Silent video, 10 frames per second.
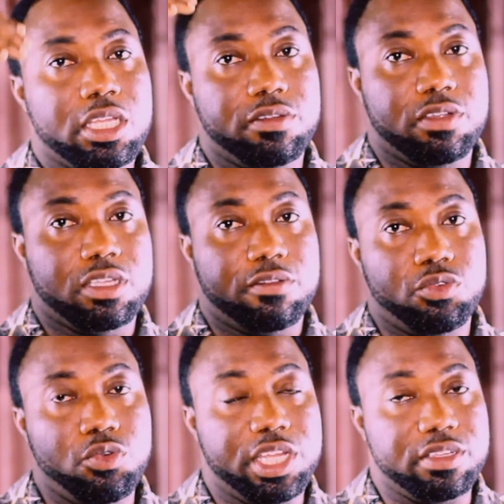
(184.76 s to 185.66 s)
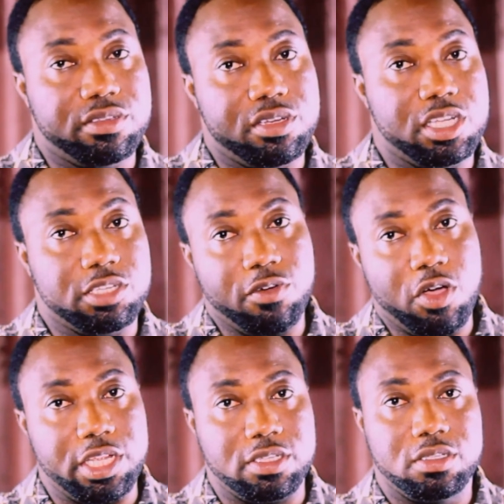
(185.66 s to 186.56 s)
Give yourself 2 days, 3 days,
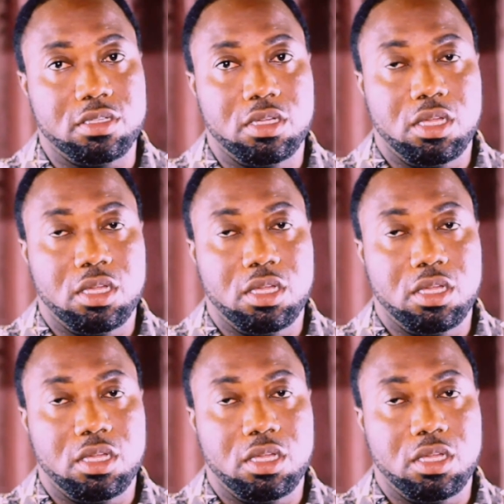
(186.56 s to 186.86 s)
4 days.